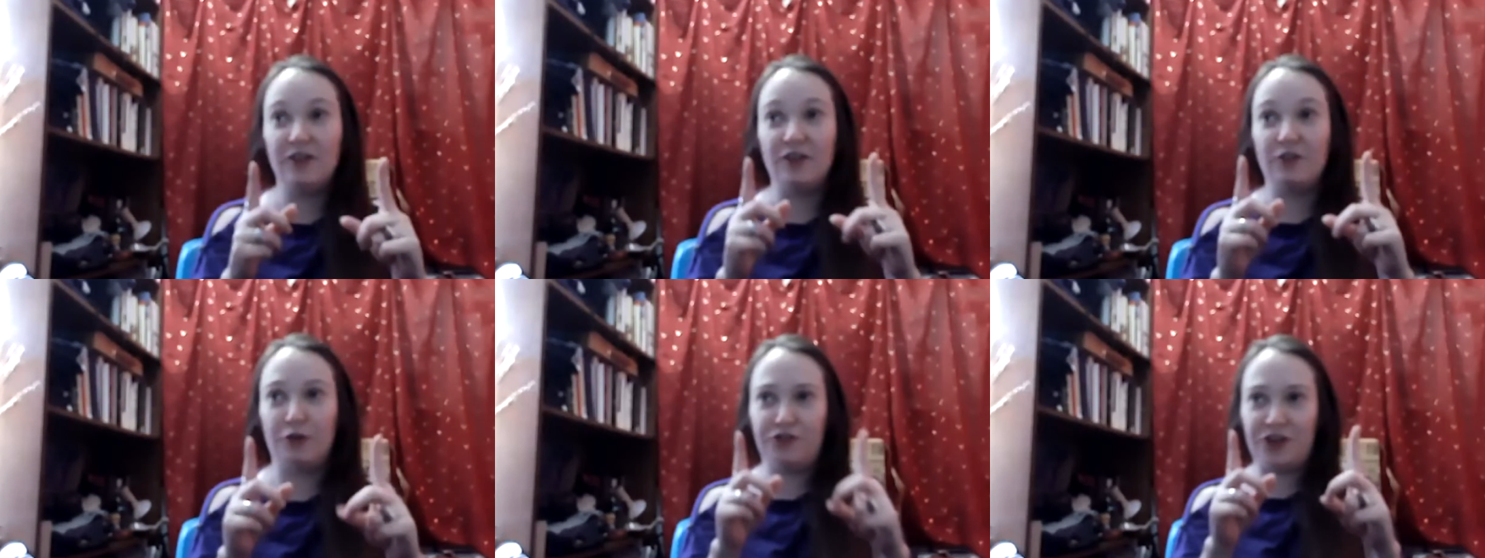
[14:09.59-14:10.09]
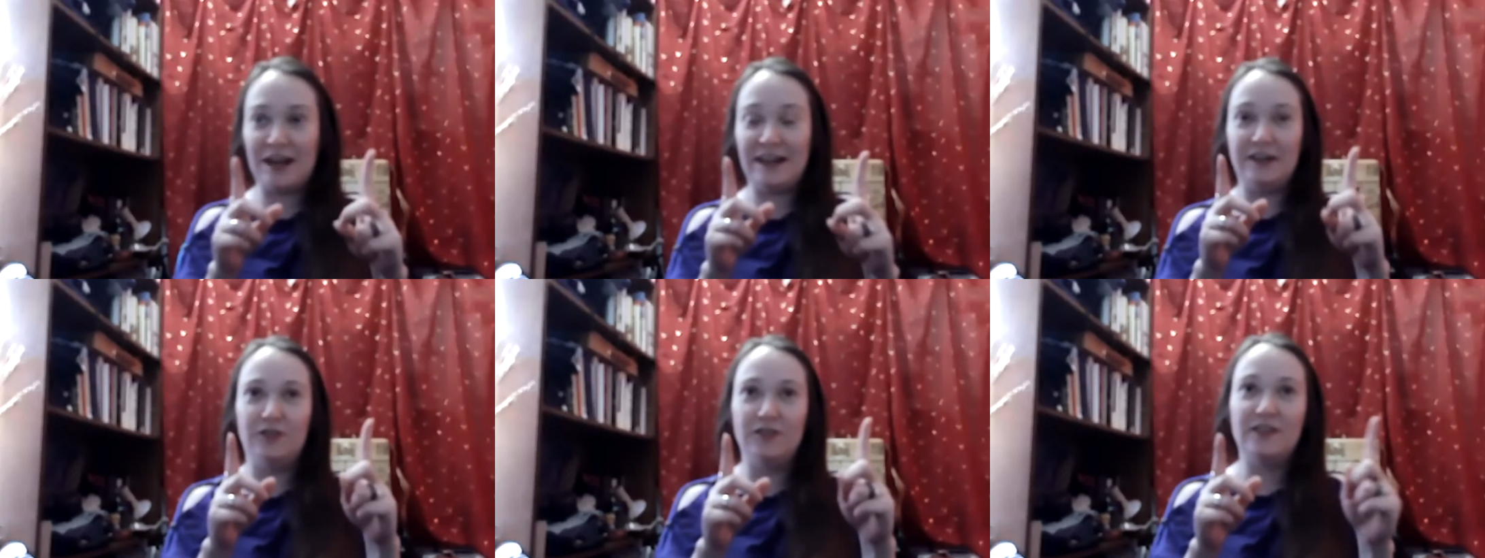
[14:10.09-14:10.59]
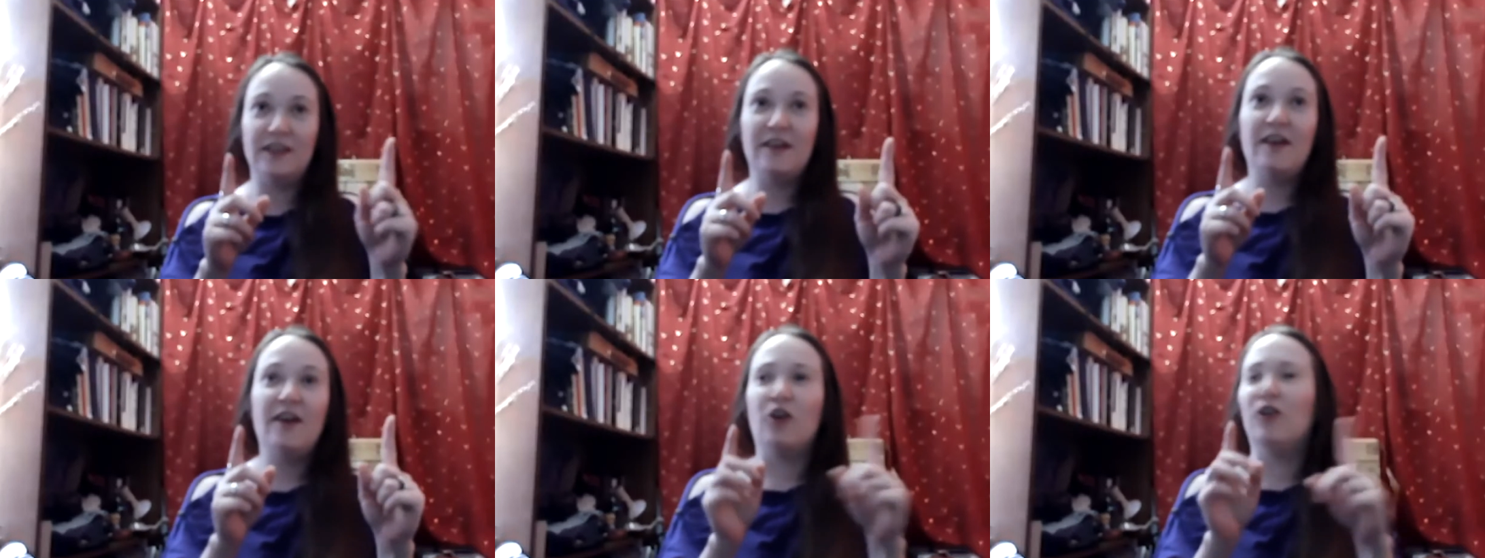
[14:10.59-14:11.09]
crochet needles
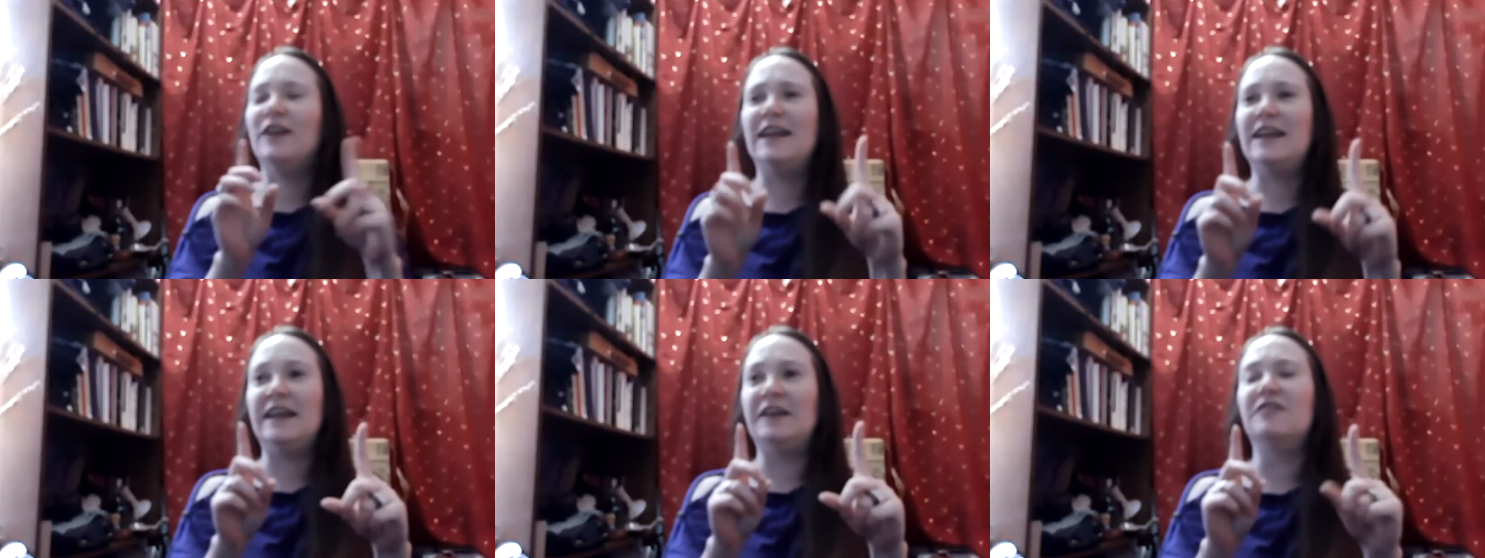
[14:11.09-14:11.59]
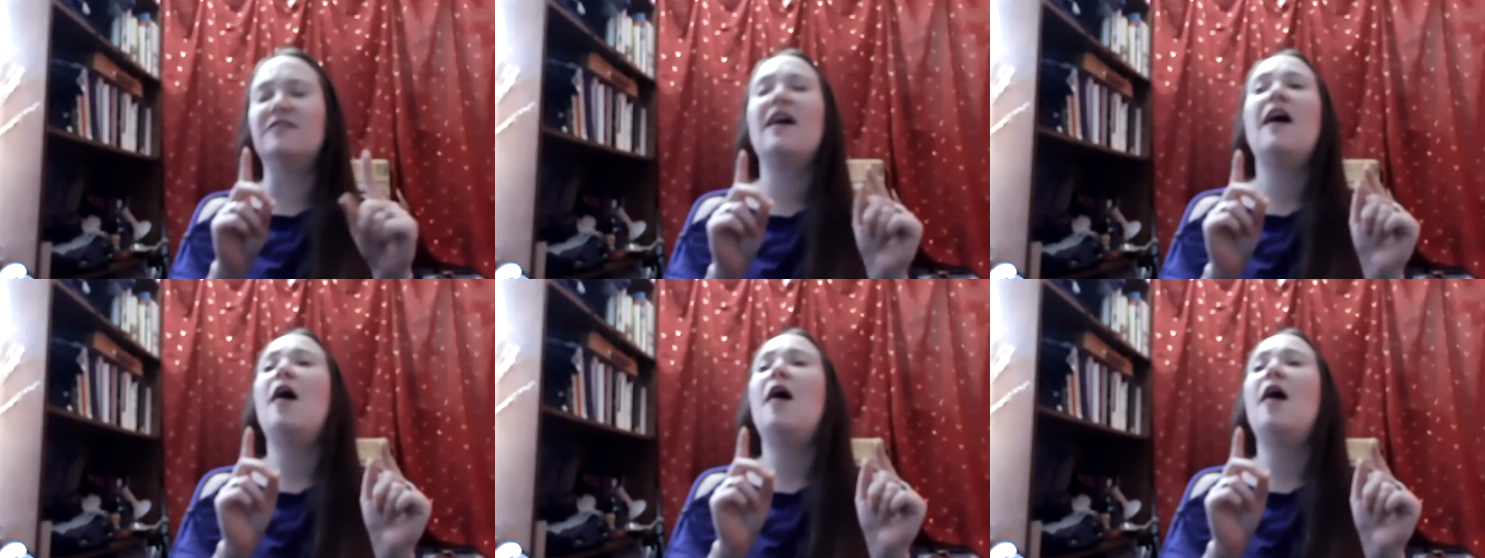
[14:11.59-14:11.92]
or knitting needles,